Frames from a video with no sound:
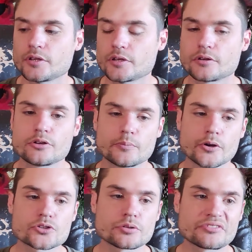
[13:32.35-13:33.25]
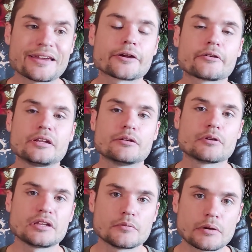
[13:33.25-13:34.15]
you know your emotional integrity
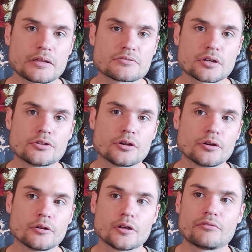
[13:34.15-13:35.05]
really depends on your